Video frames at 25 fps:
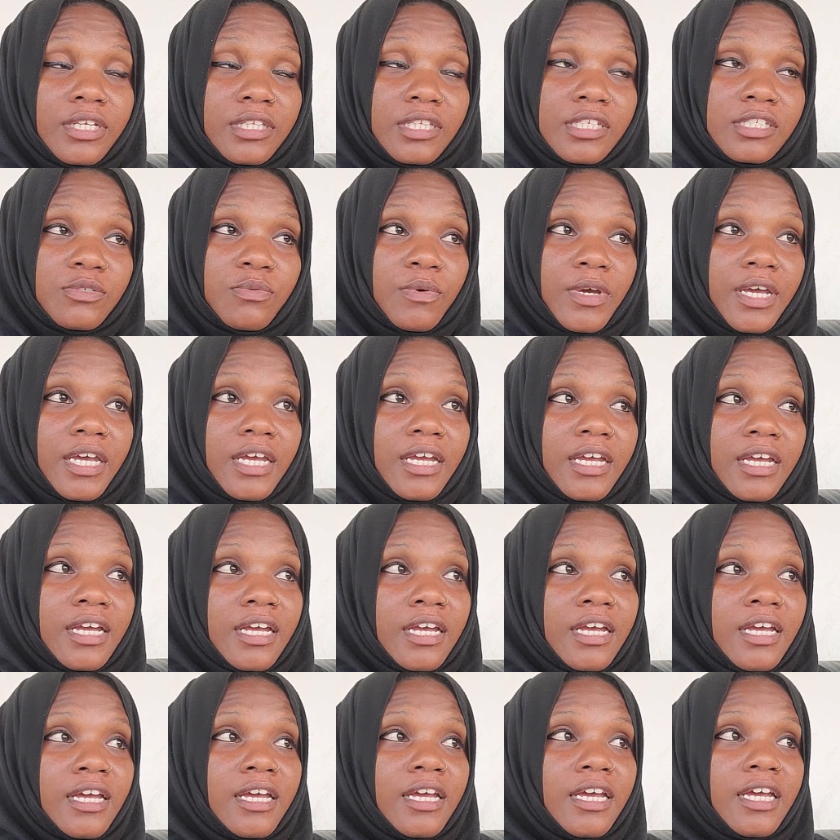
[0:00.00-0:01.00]
it this way.
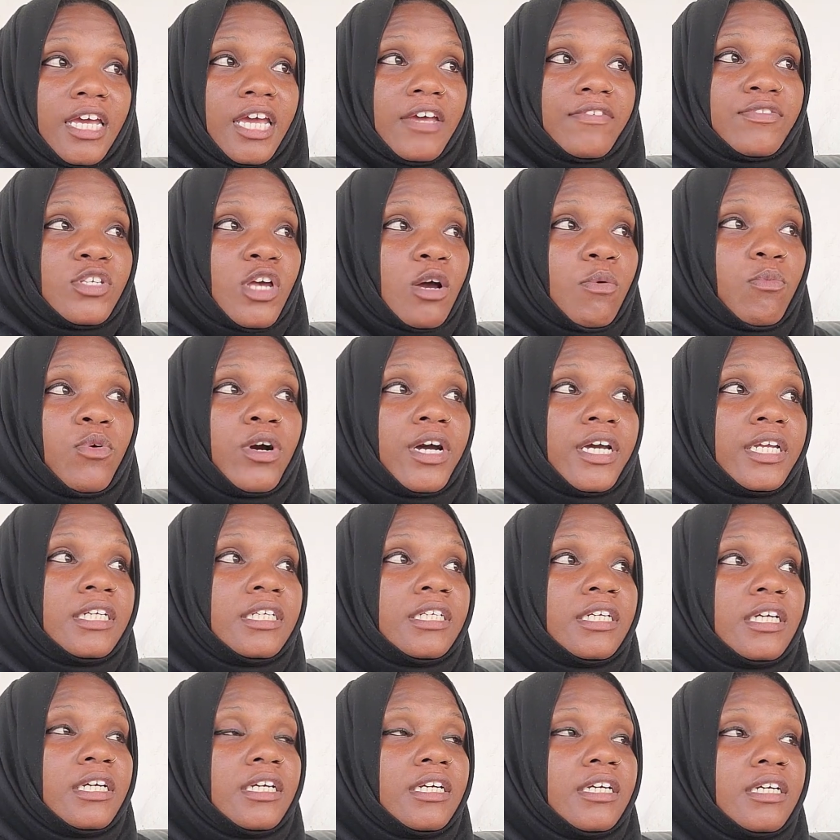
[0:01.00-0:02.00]
If
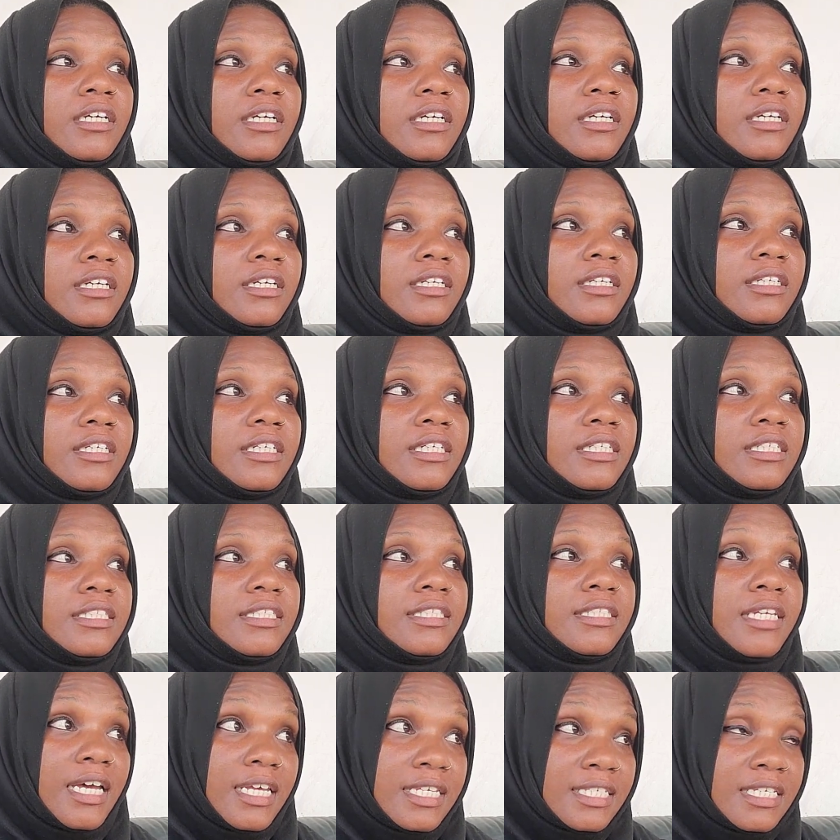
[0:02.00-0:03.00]
someone
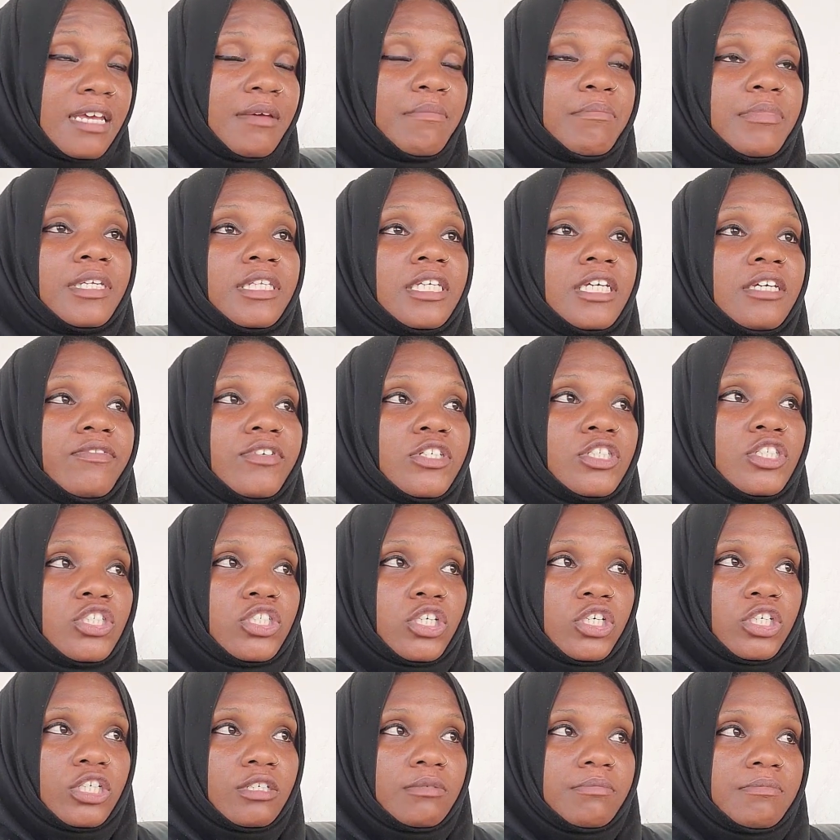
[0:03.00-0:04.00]
doesn't believe in
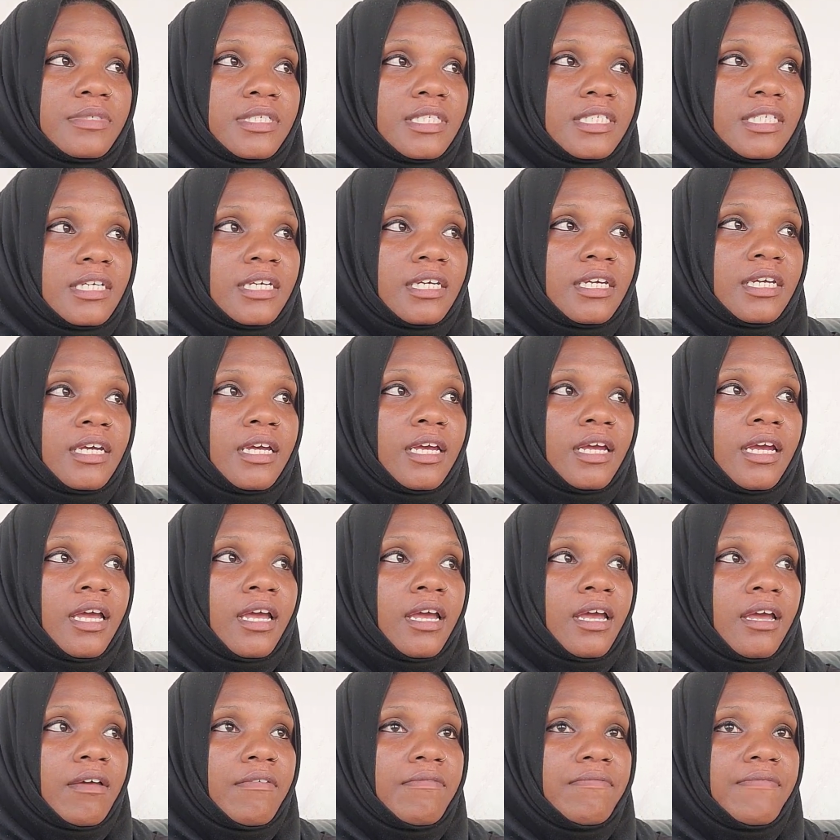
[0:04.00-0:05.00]
germs,
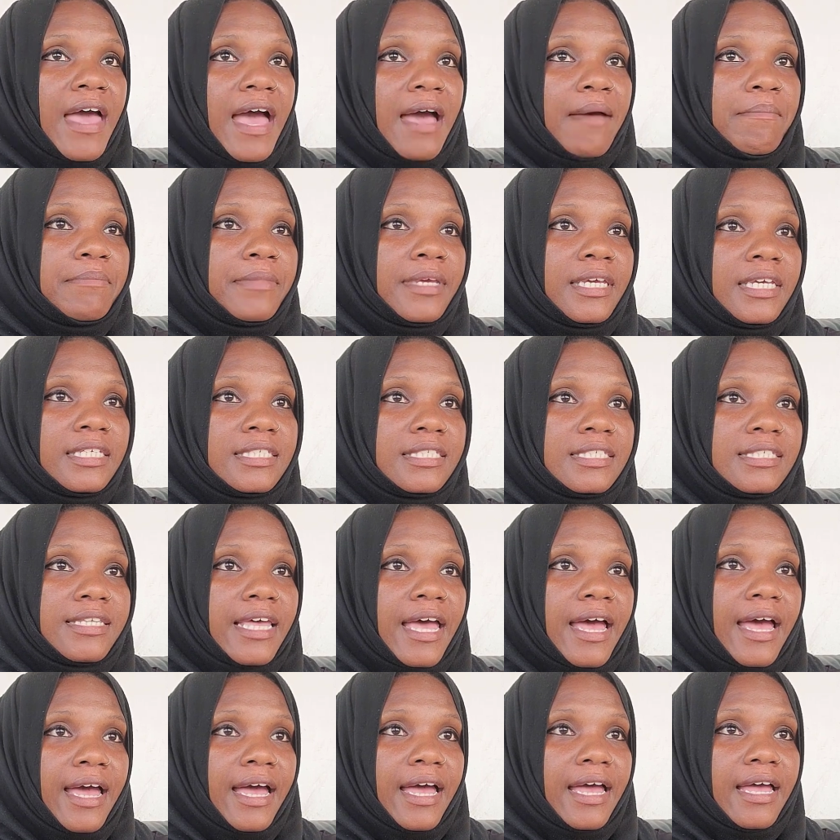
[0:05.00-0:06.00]
that means
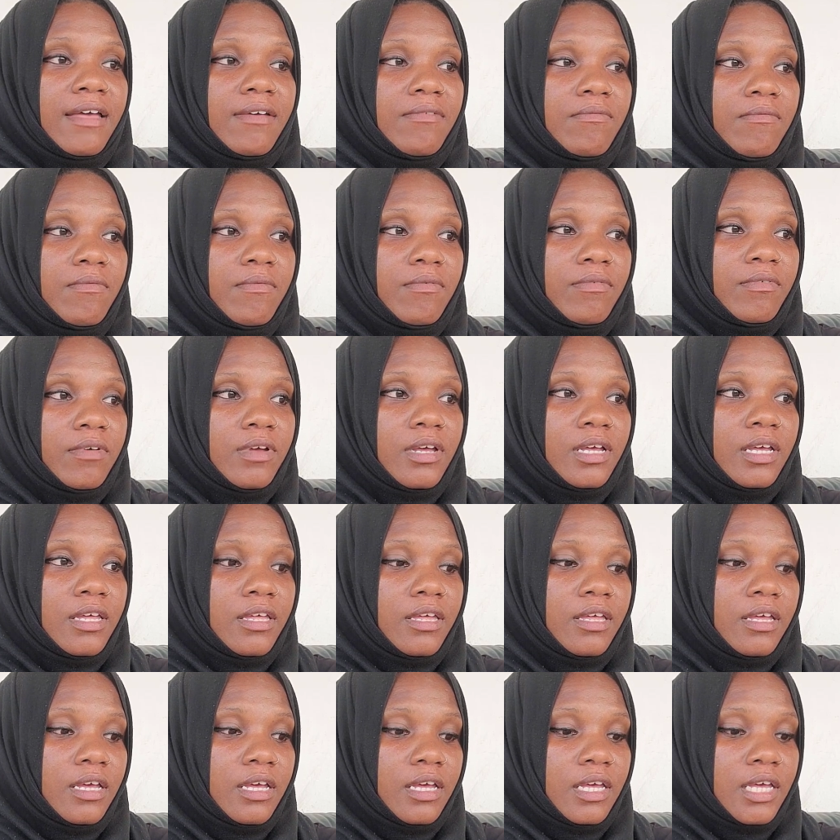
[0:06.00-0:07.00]
that
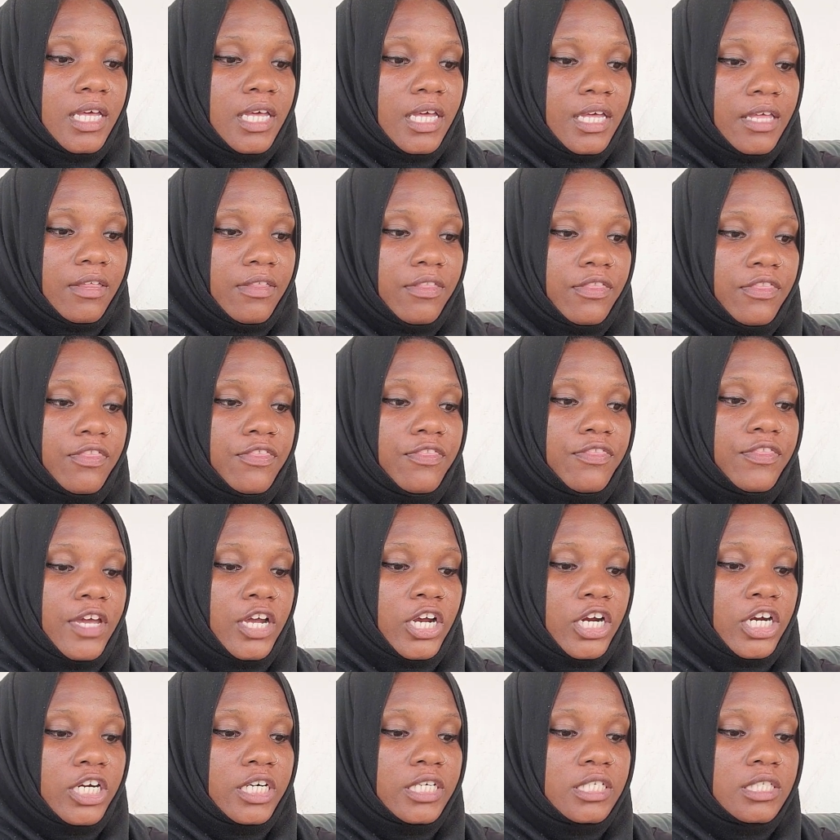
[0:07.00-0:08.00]

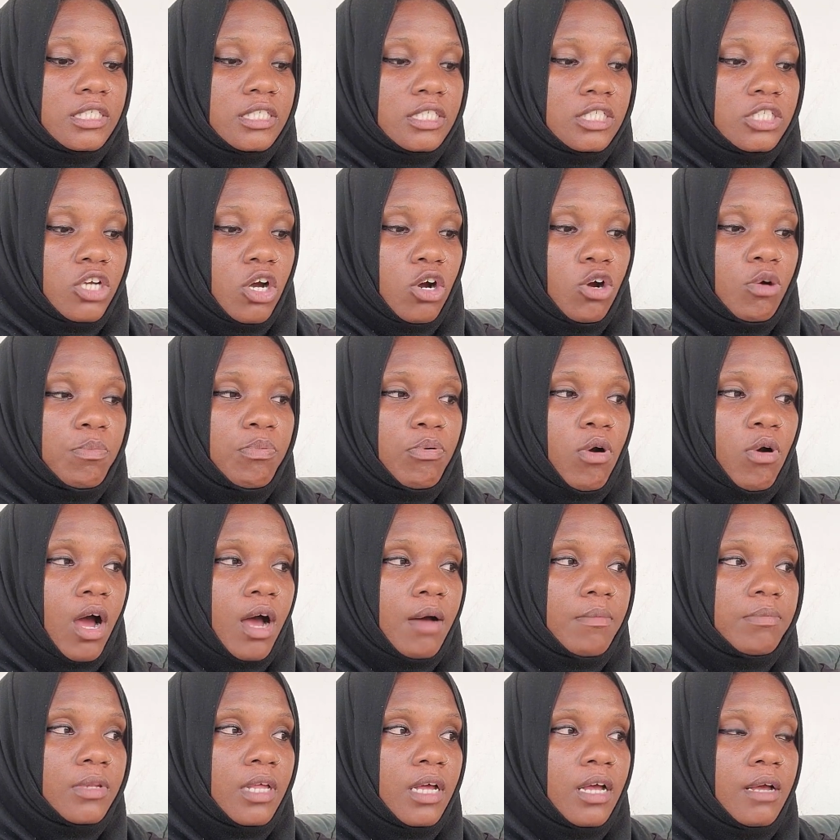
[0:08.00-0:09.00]
there's no
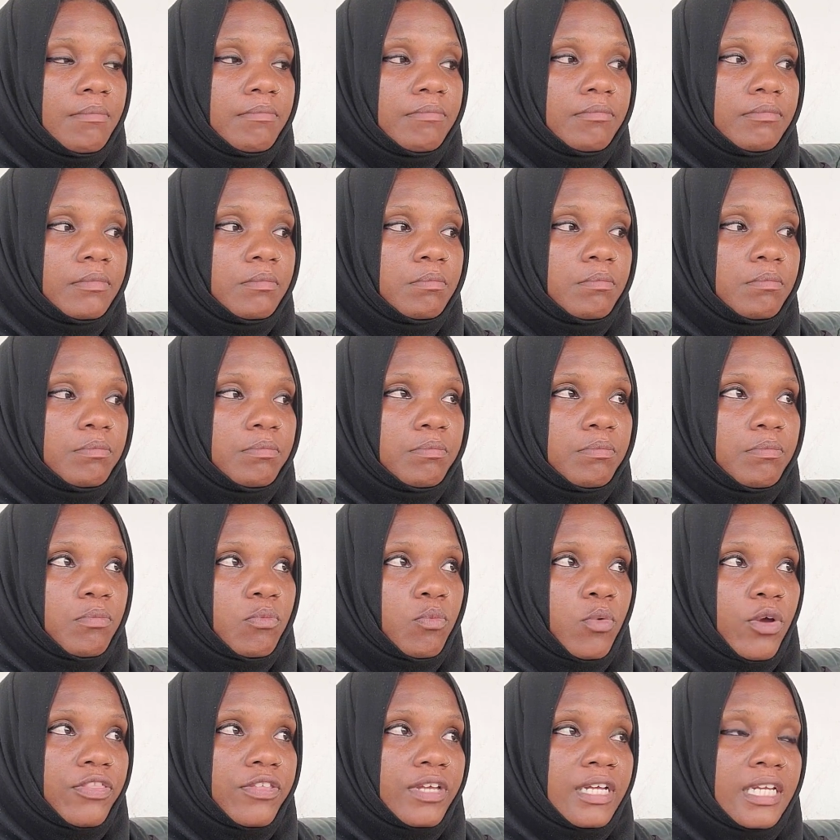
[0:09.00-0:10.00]
problem
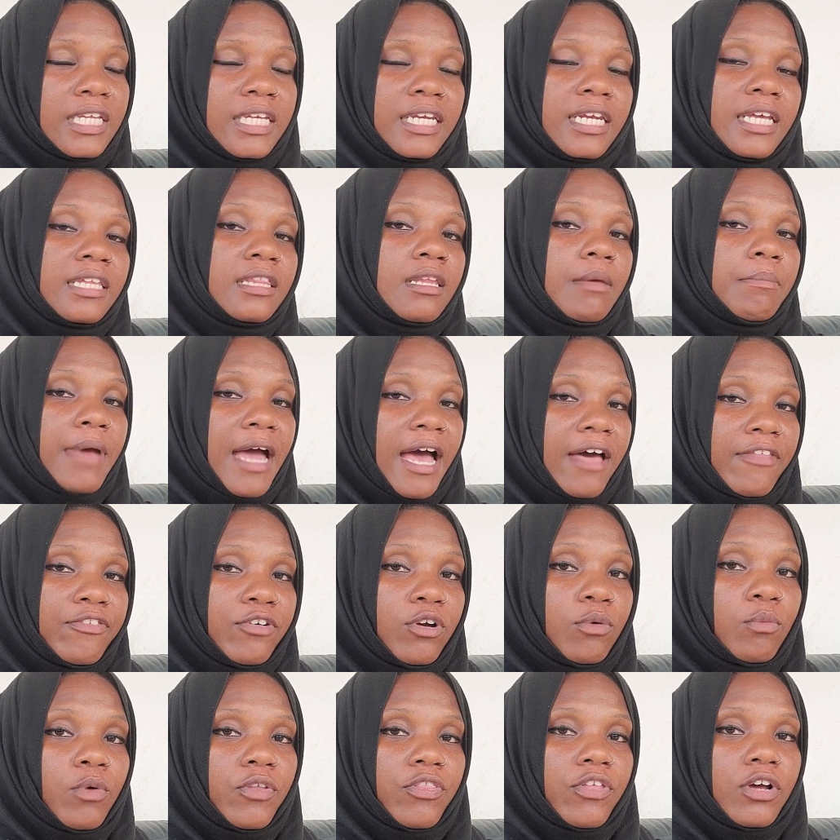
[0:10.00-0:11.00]
with cleaning the
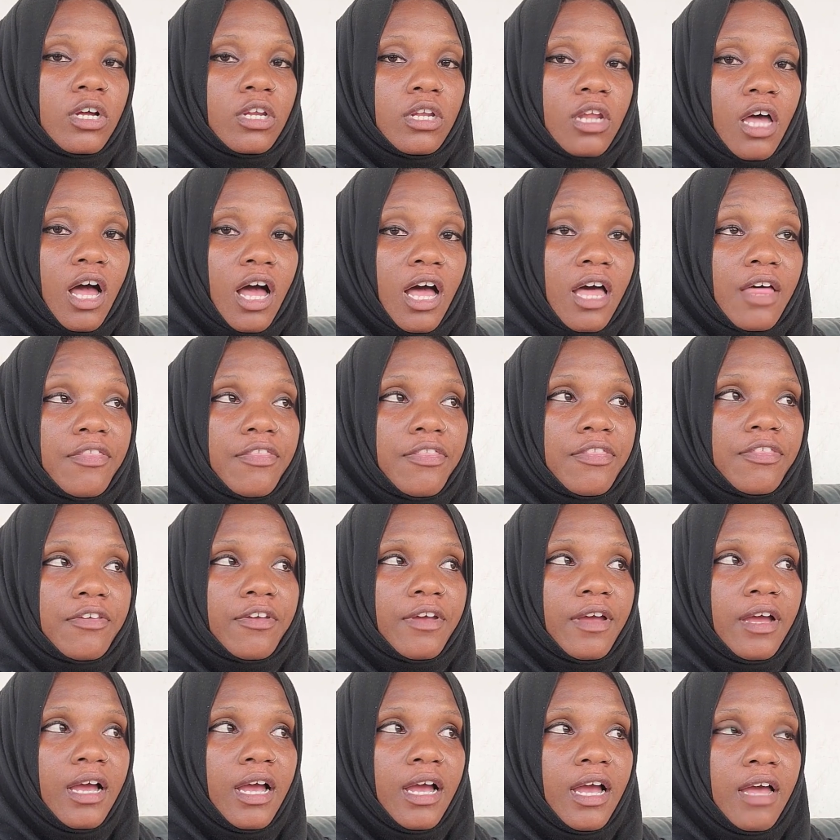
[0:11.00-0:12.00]
bathroom with a cloth
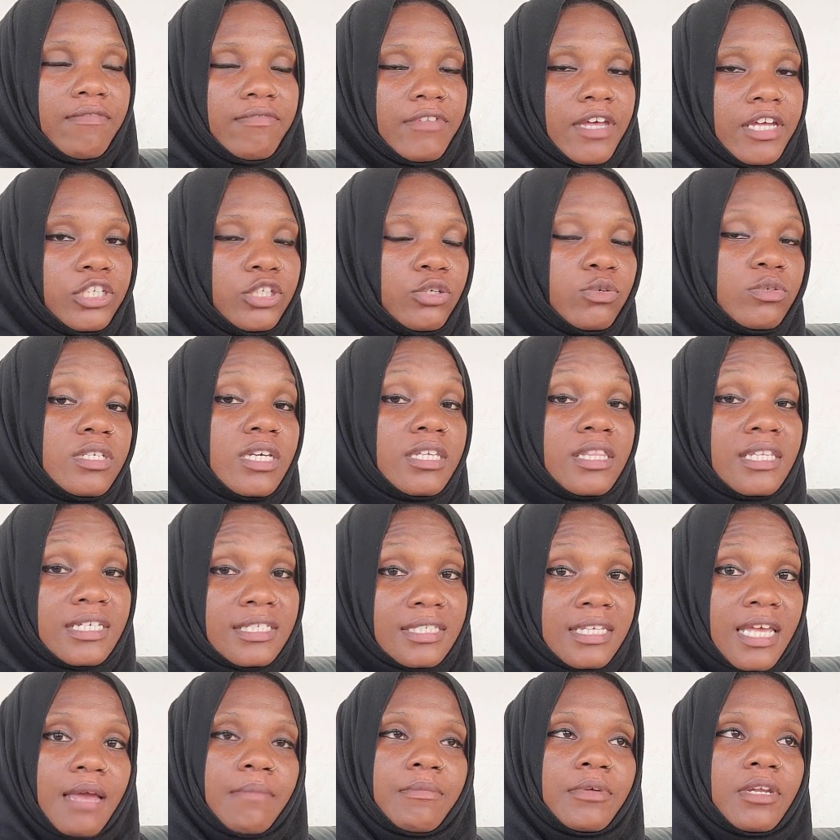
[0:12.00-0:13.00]
and then using the
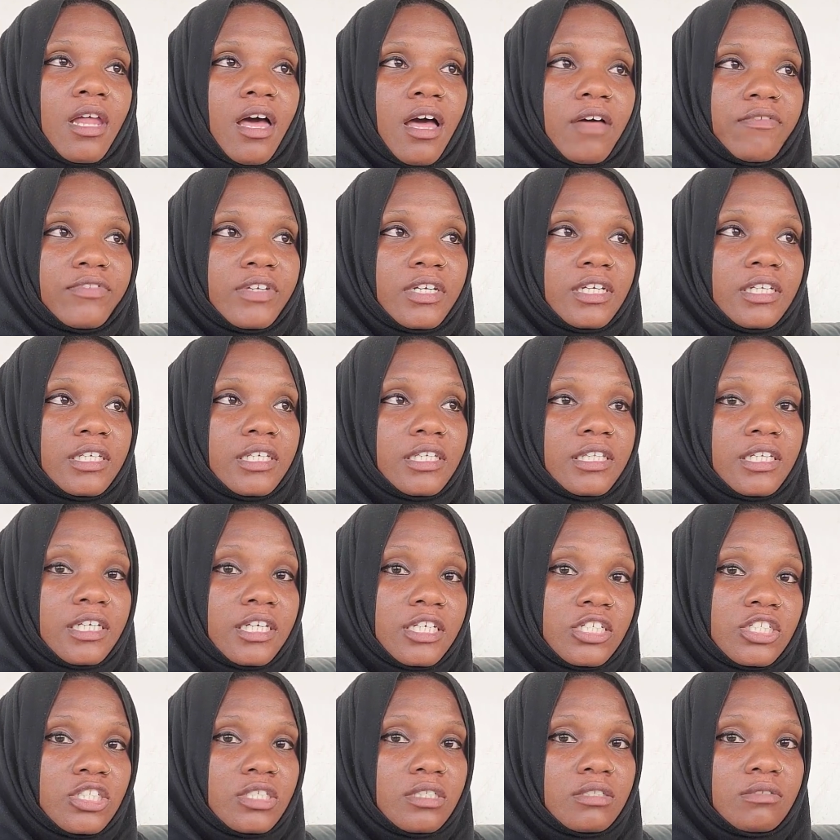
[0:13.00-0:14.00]
same cloth to clean the
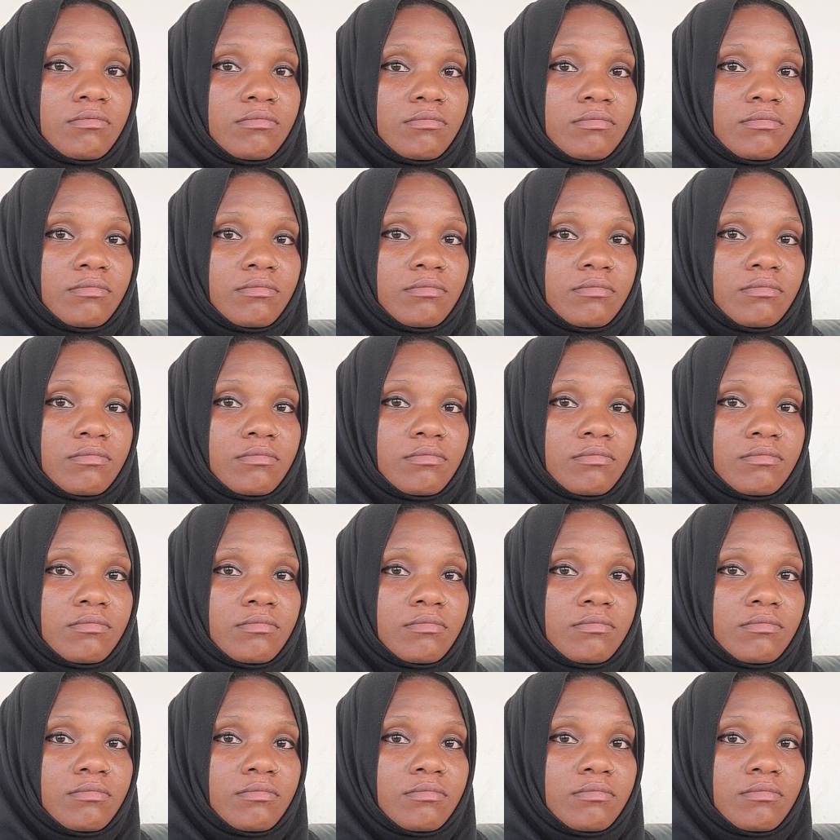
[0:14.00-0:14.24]
kitchen.